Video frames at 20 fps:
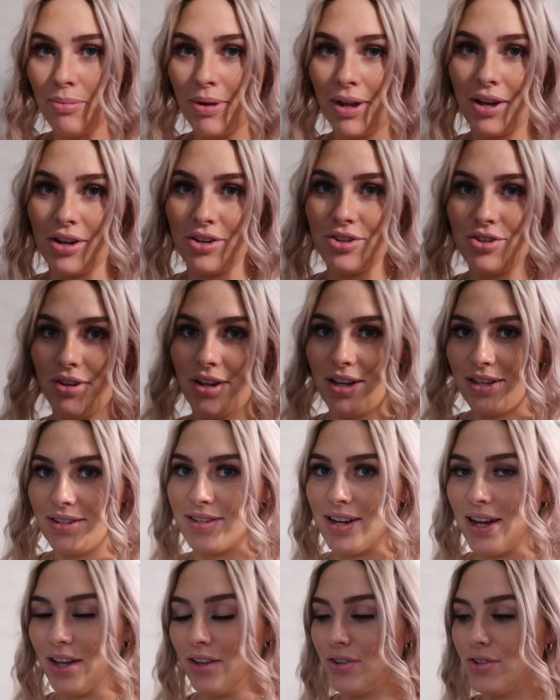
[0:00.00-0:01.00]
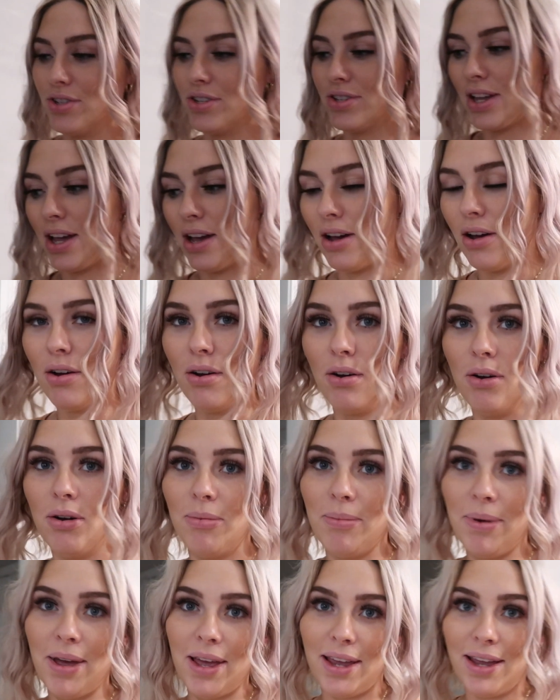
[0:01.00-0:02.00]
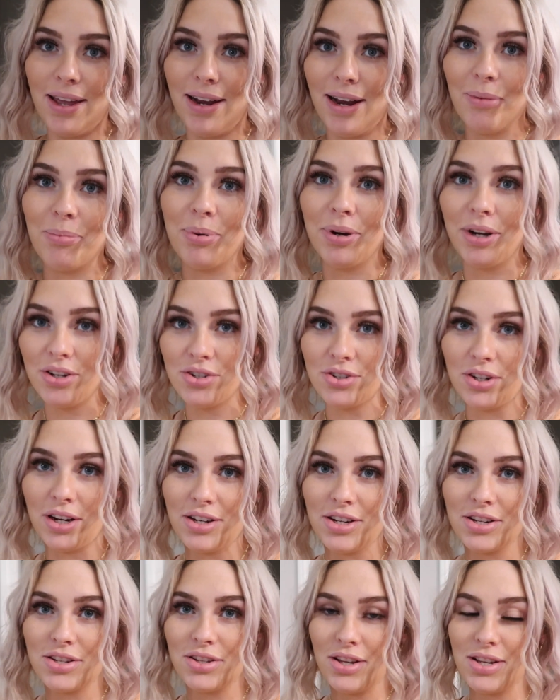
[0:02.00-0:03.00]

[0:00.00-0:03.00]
my gosh, you guys, Tyler just got home and I'm pretty sure I just